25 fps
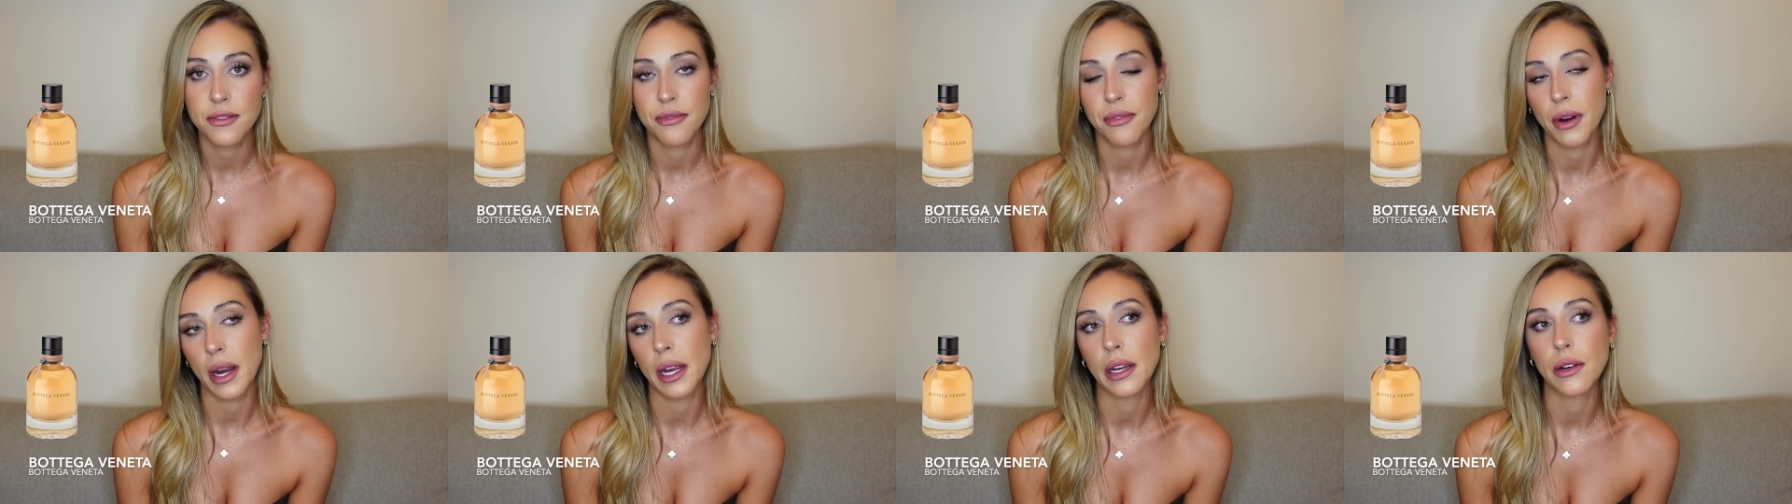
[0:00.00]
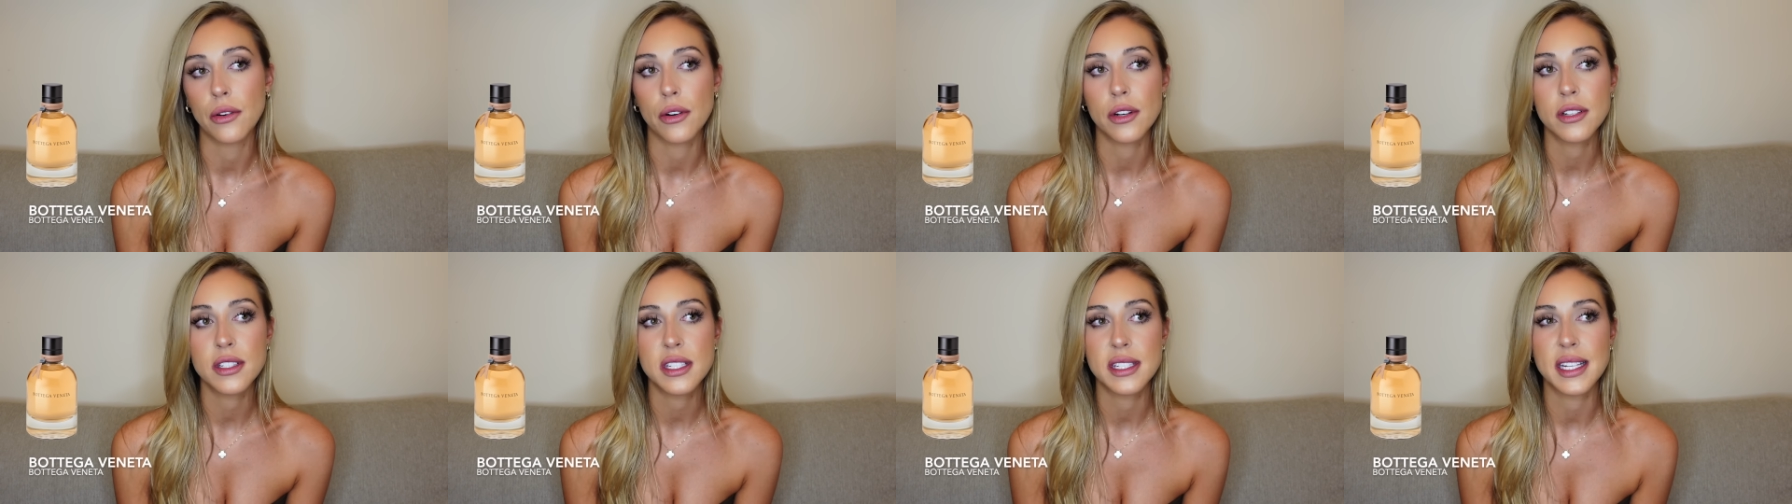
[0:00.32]

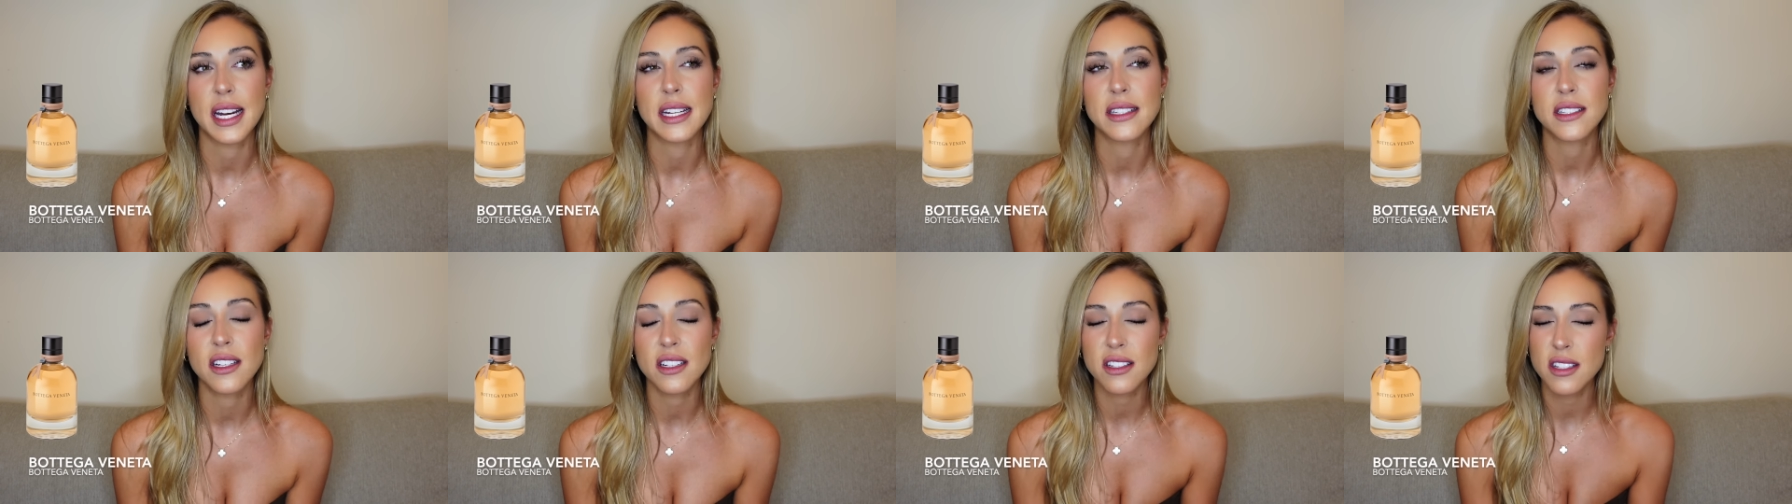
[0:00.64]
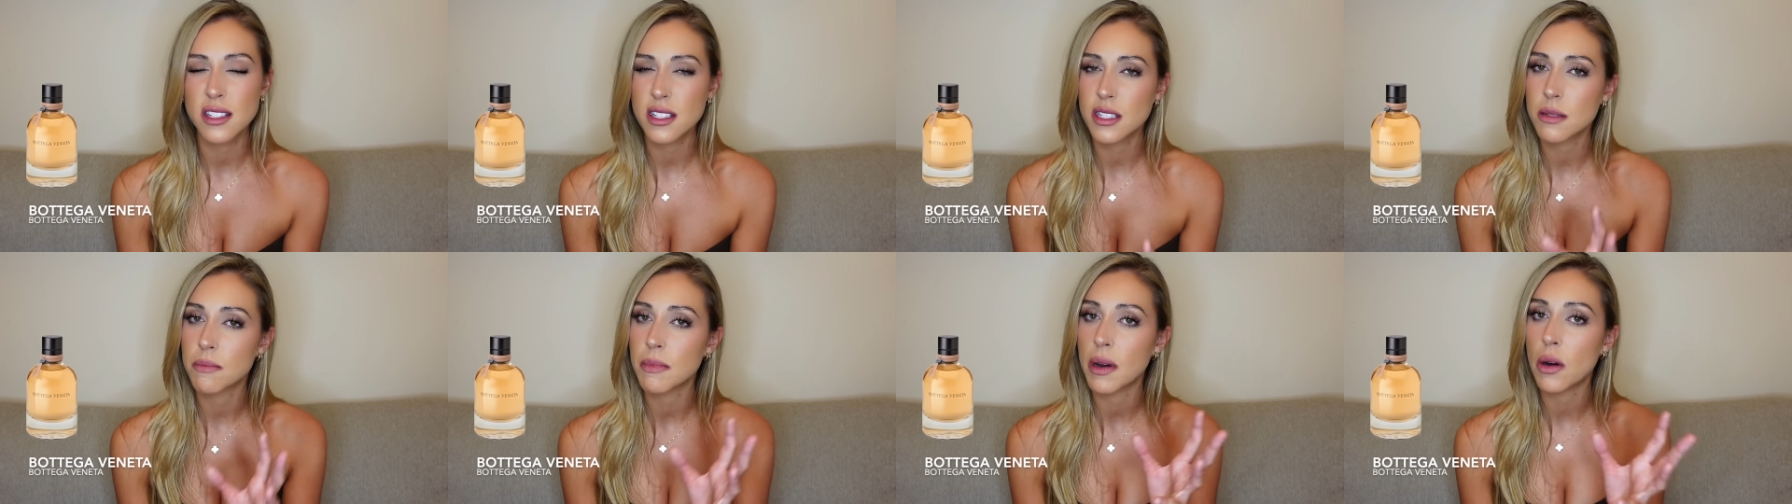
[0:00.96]
fragrance that
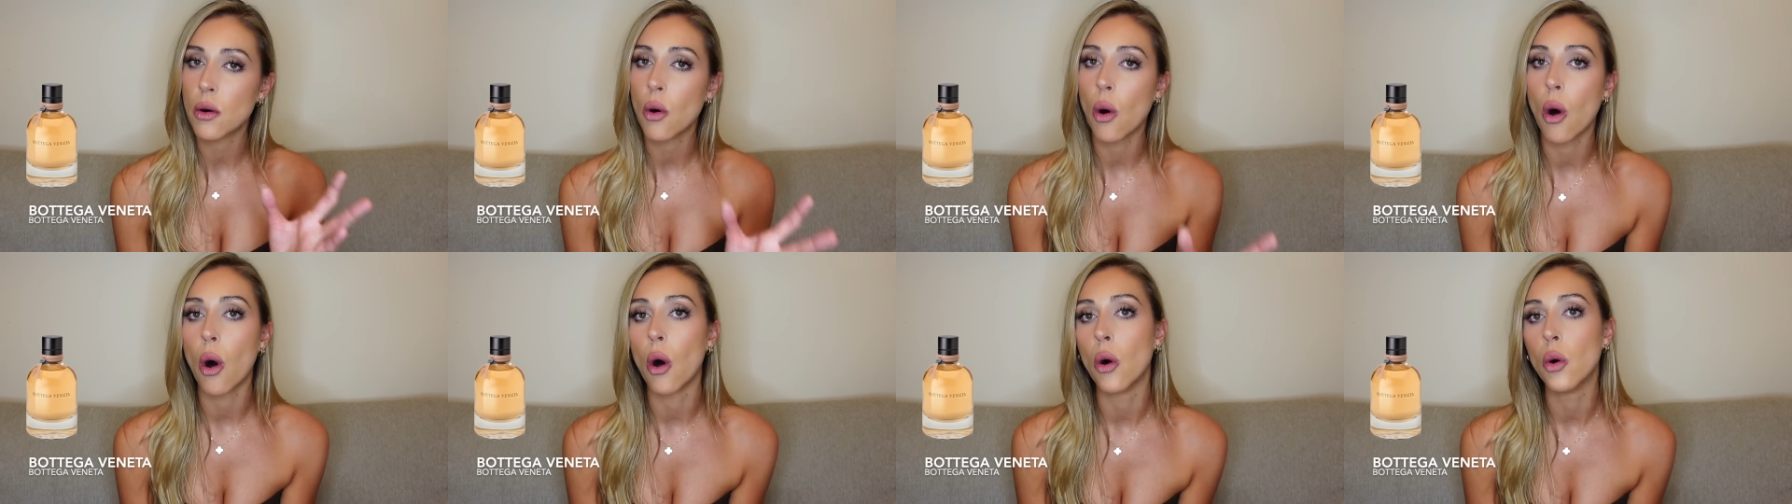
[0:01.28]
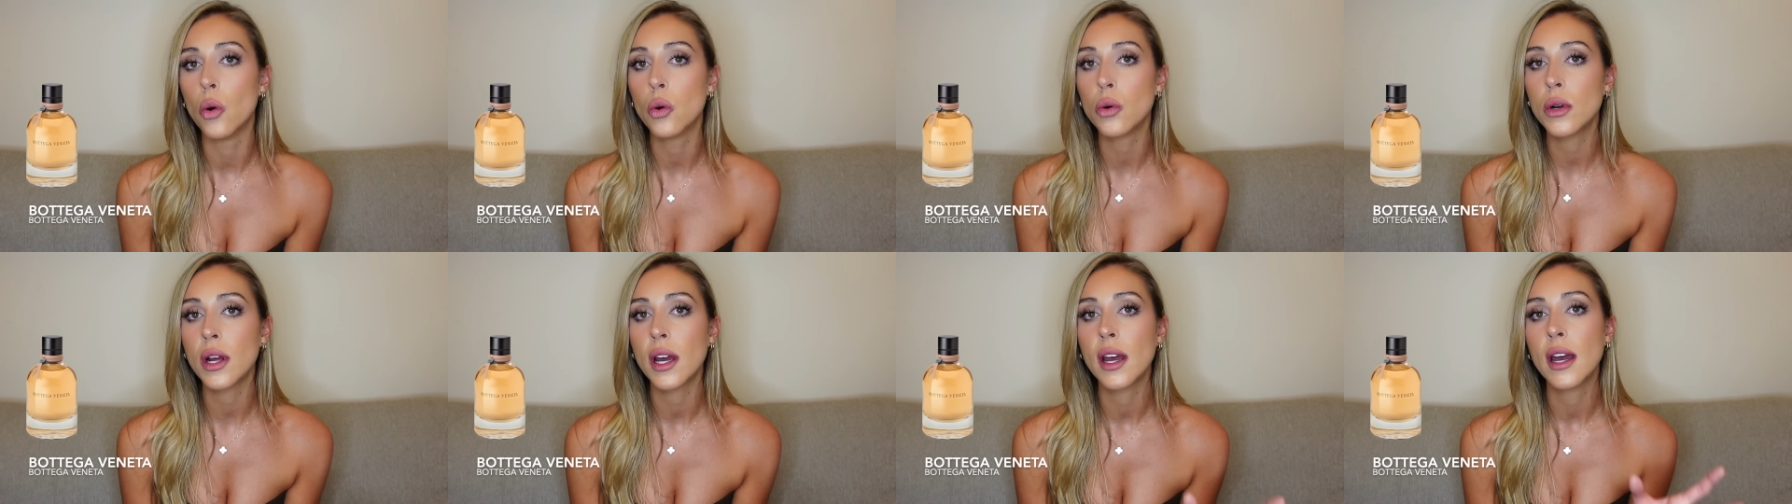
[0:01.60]
doesn't smell
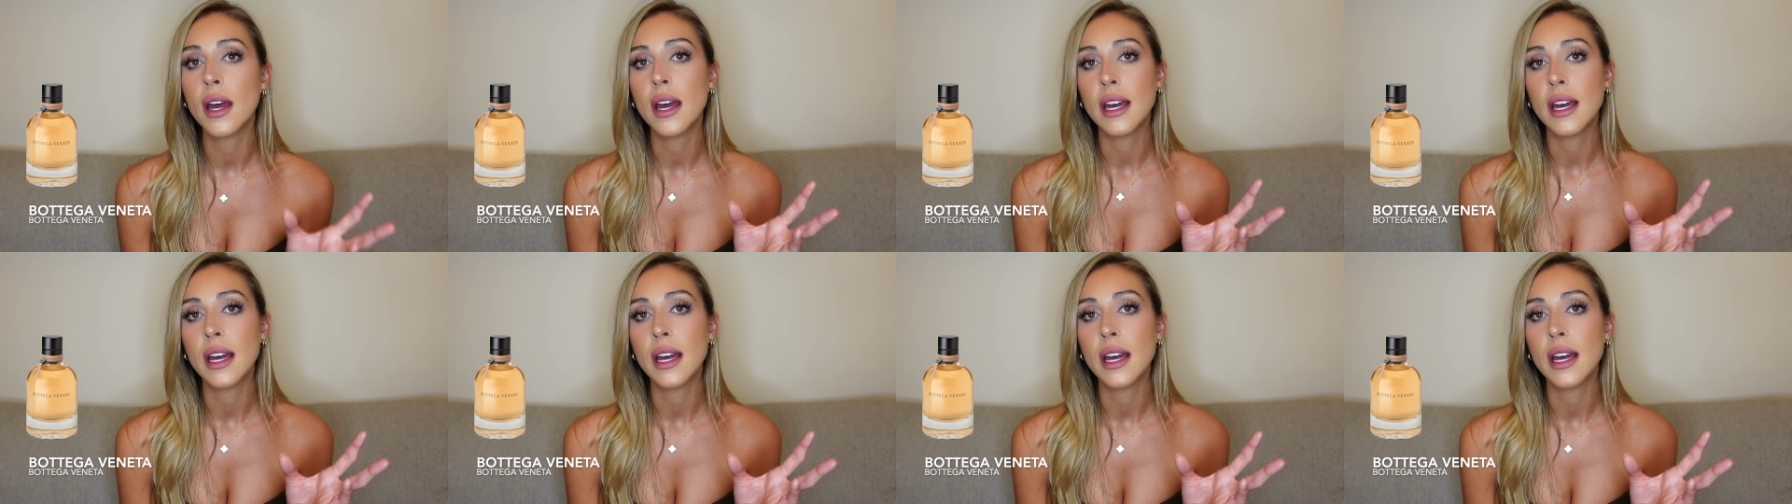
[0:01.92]
old,